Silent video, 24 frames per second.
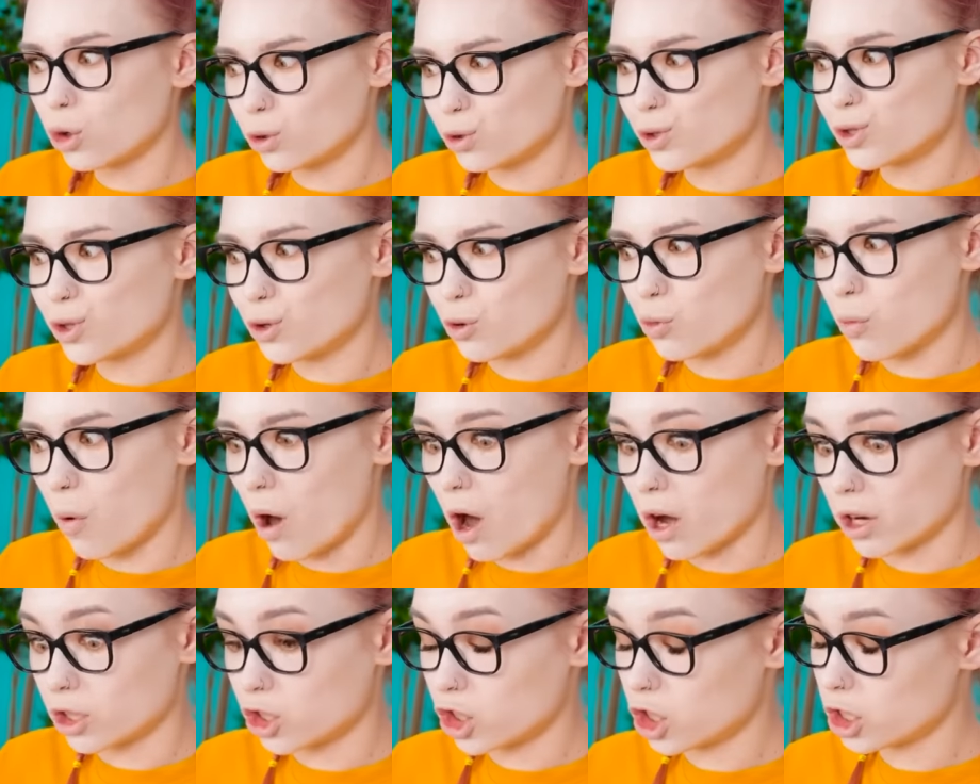Not too
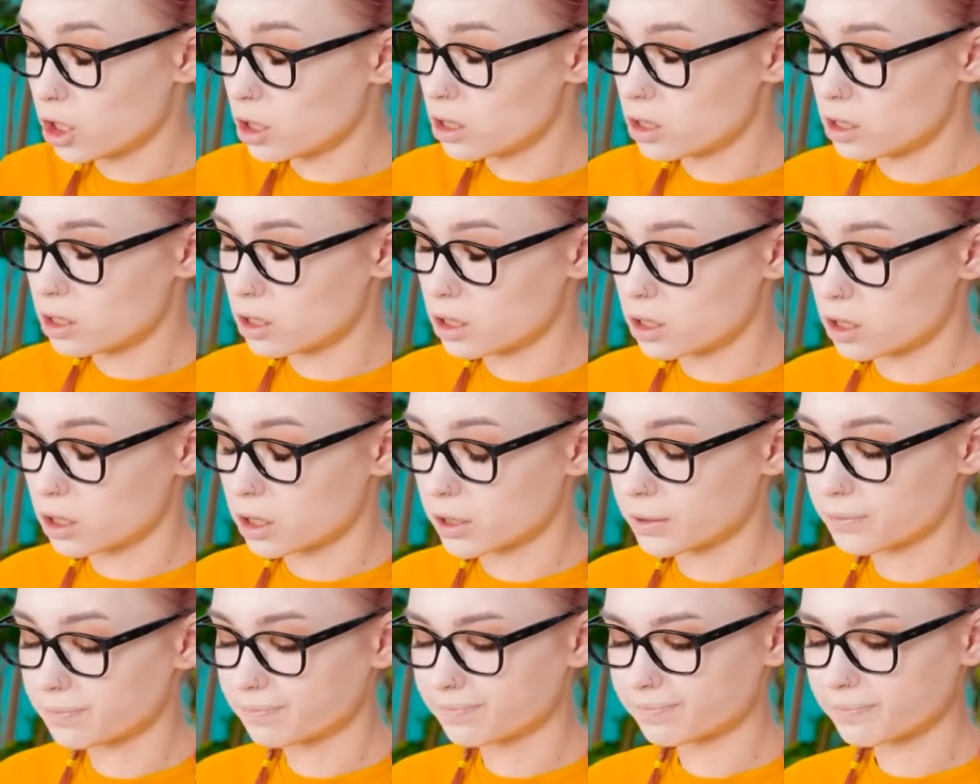much!
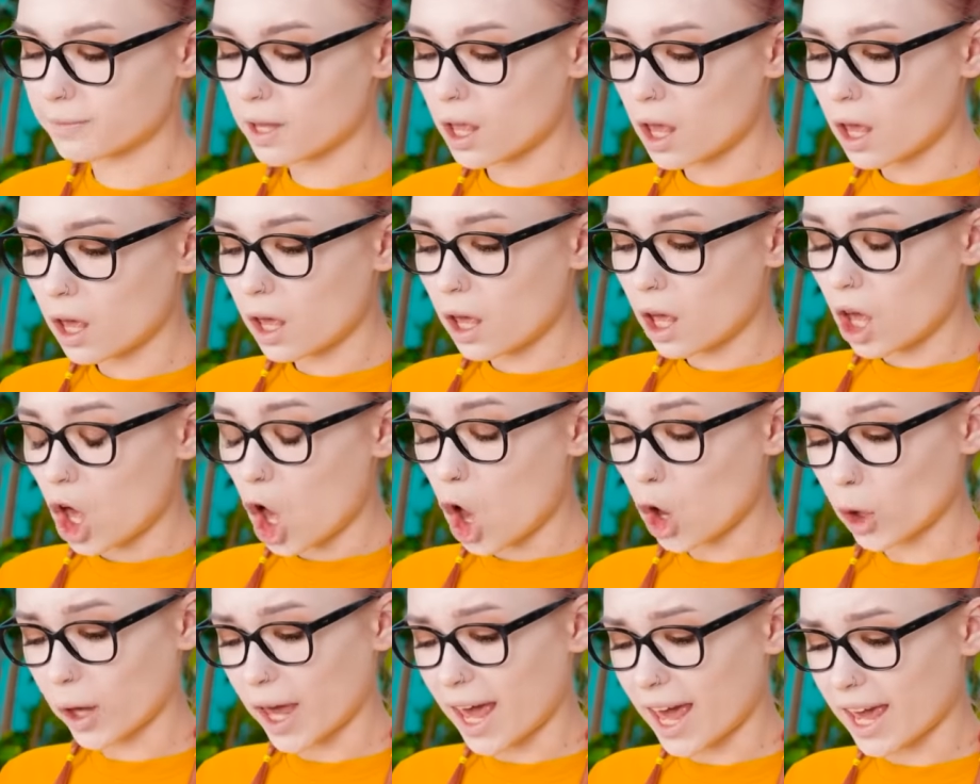Oh,
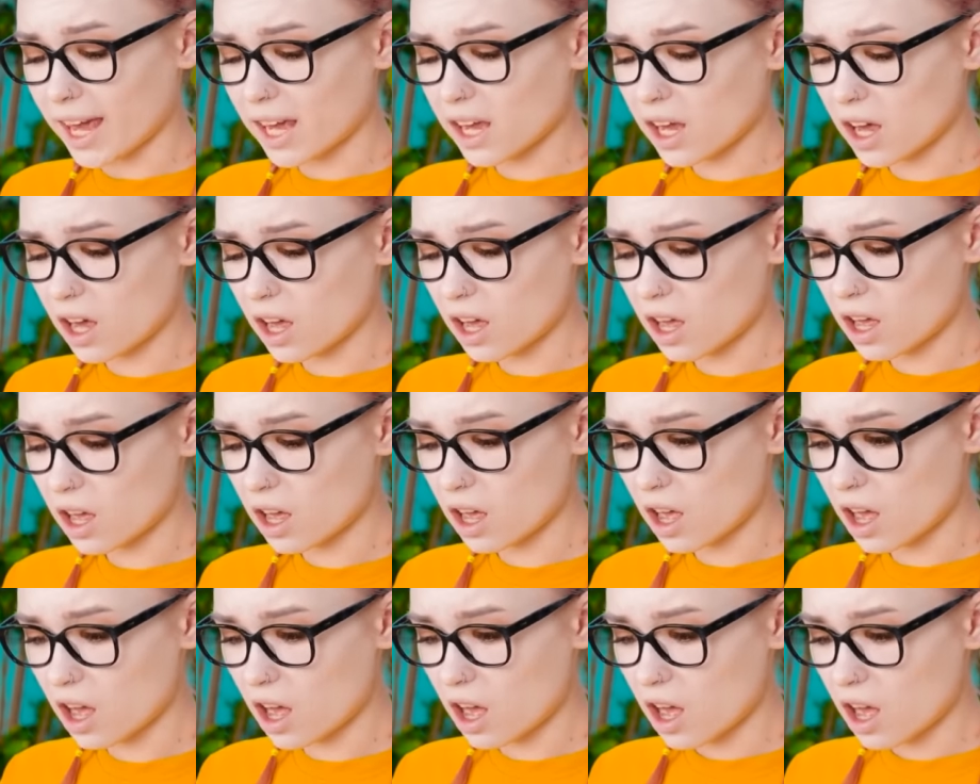okay.
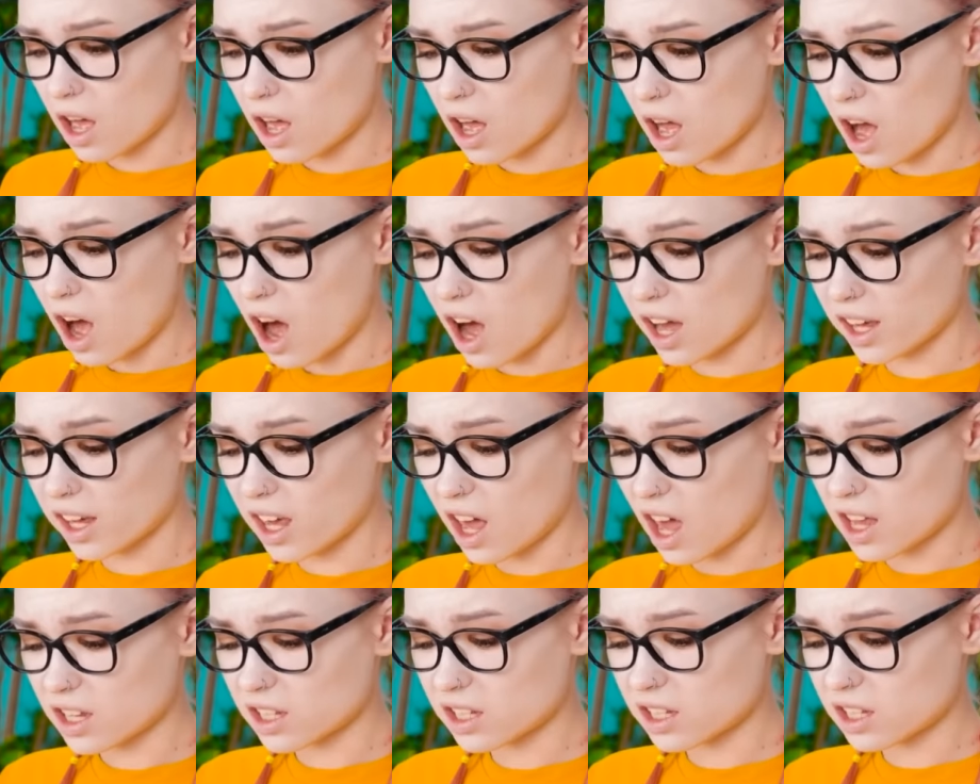And
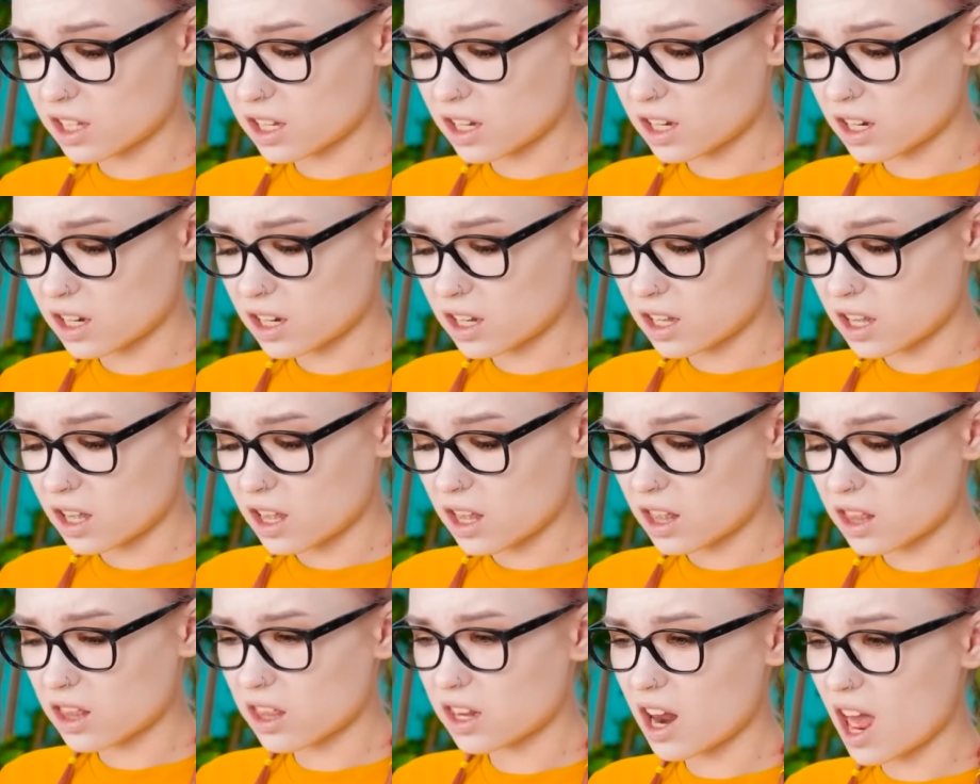I guess
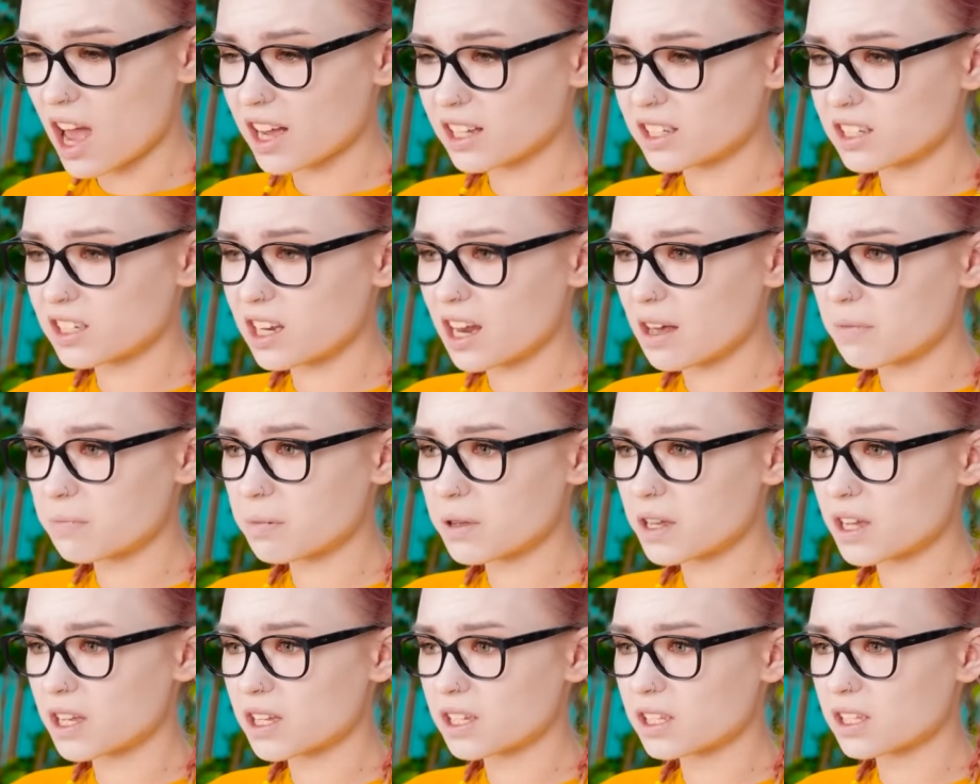the next step
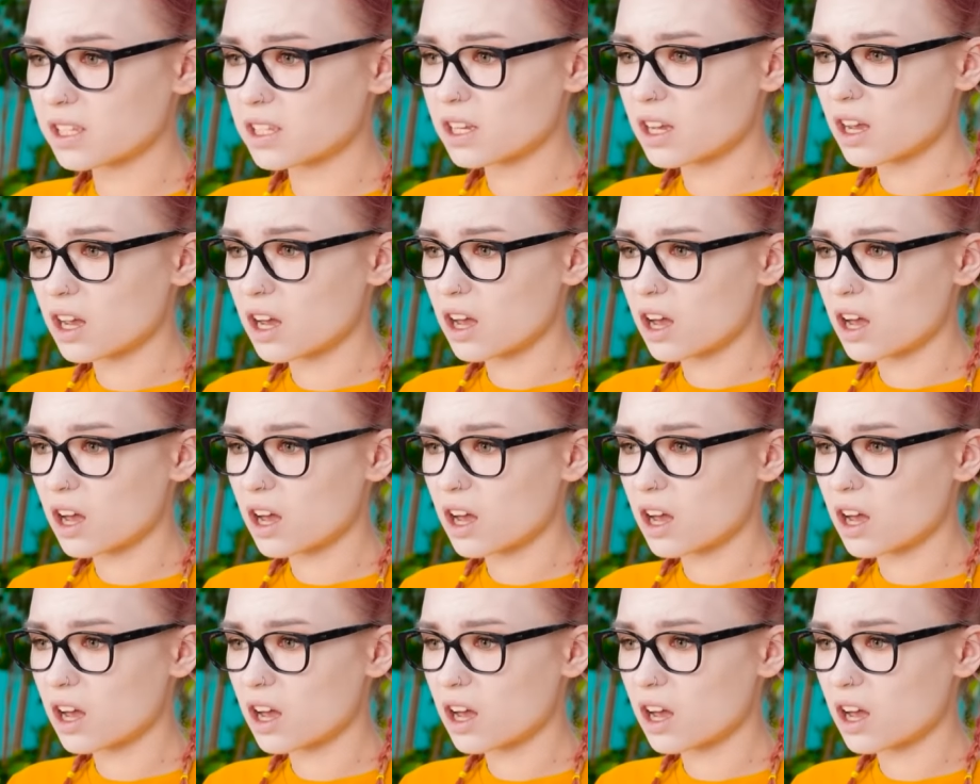is...